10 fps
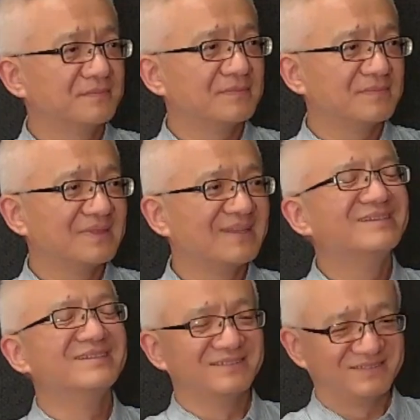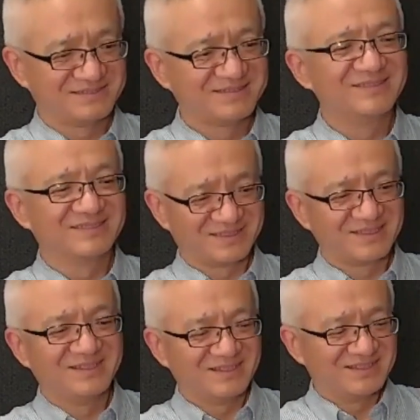where it's like we're kind
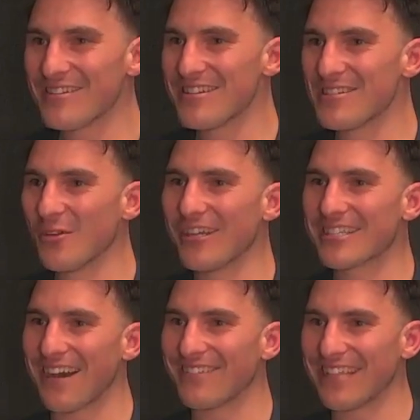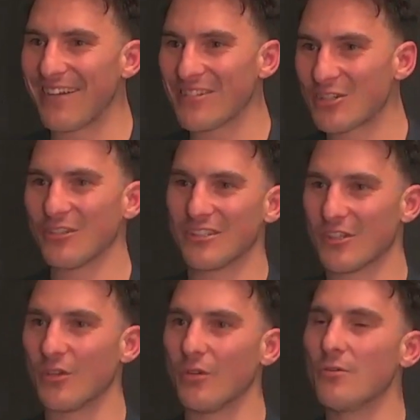of doing something that we shouldn't
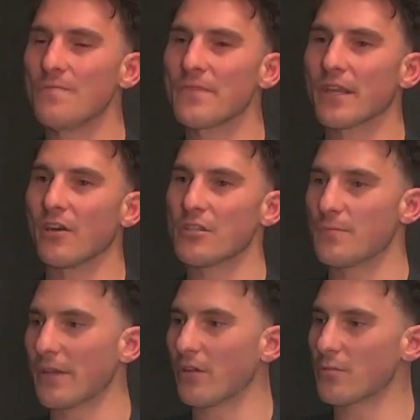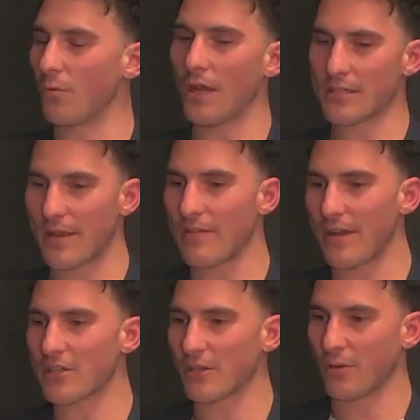do, because
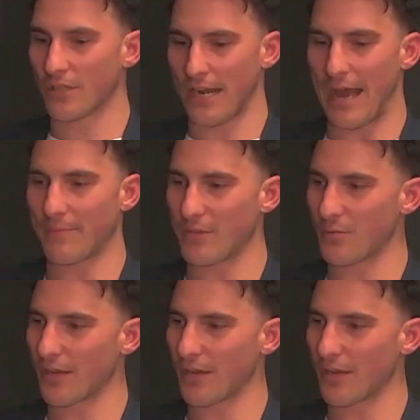eventually what's going to happen is